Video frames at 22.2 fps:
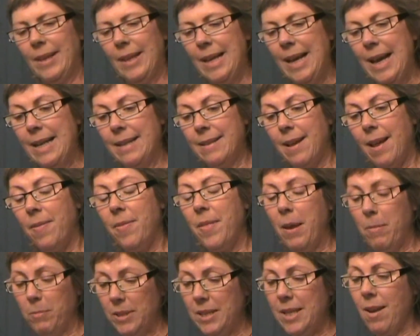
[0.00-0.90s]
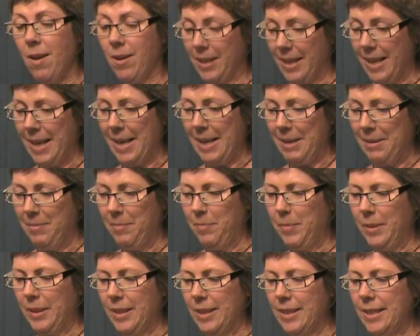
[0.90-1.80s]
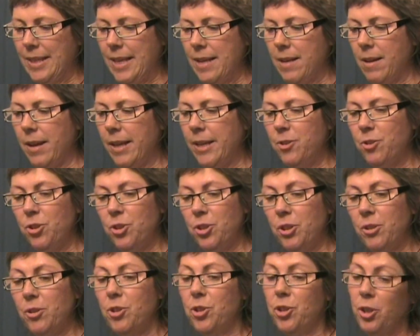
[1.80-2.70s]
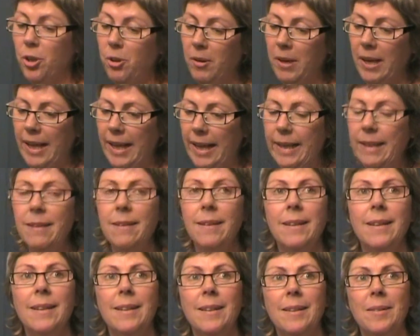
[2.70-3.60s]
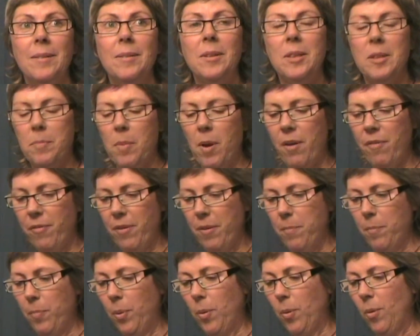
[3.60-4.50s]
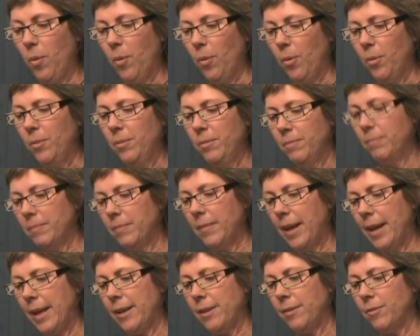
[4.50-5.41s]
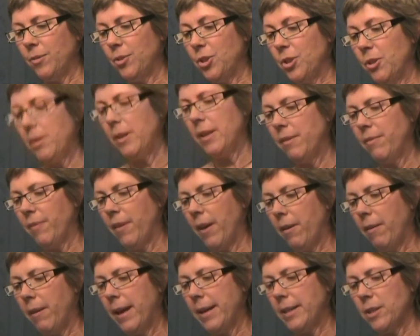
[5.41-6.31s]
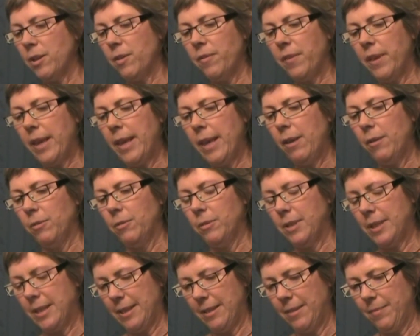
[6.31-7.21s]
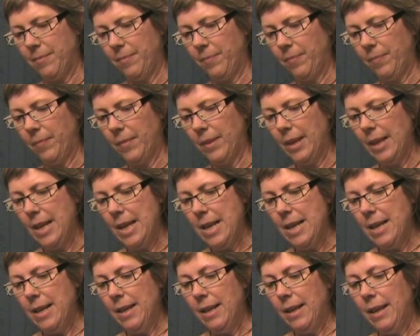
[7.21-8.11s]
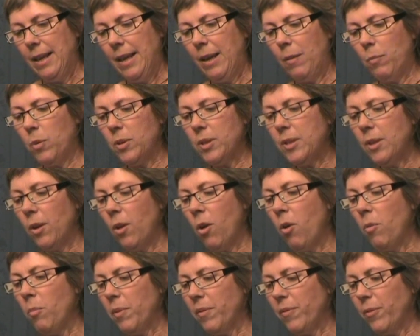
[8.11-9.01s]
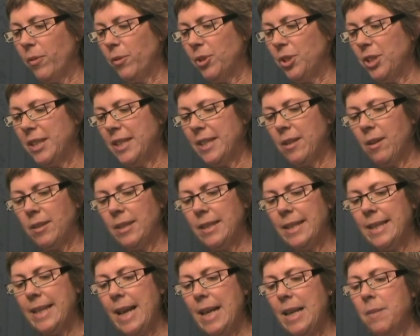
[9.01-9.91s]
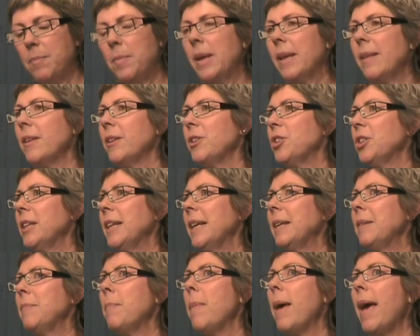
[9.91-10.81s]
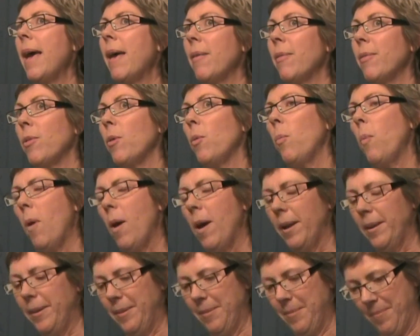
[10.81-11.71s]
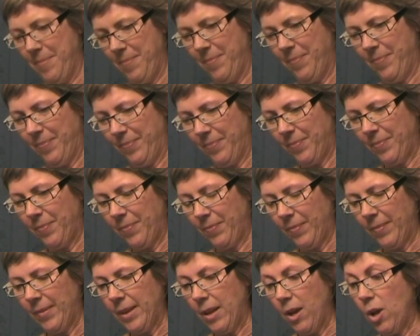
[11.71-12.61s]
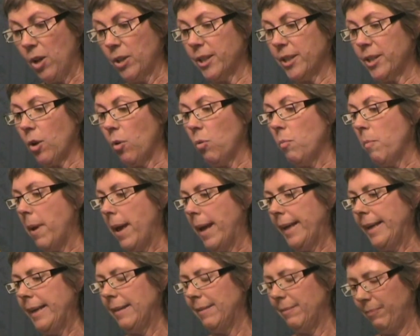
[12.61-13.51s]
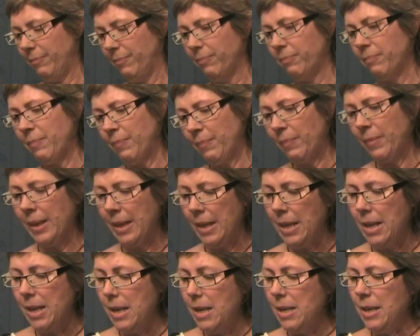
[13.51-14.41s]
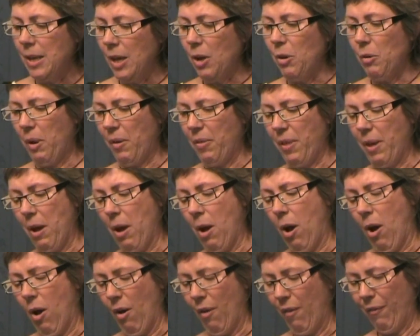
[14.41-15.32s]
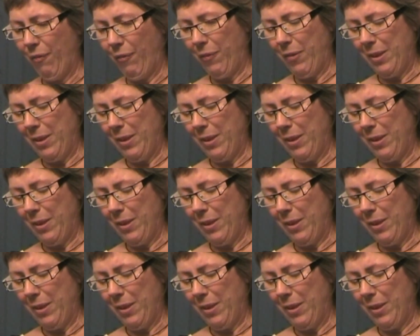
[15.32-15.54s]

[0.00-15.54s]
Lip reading: And that was lucky, because then I introduced Julie to my friend Paul, and Julie fell head over heels. It wasn't long before she started telling me that she had met the one, her soulmate, her other half.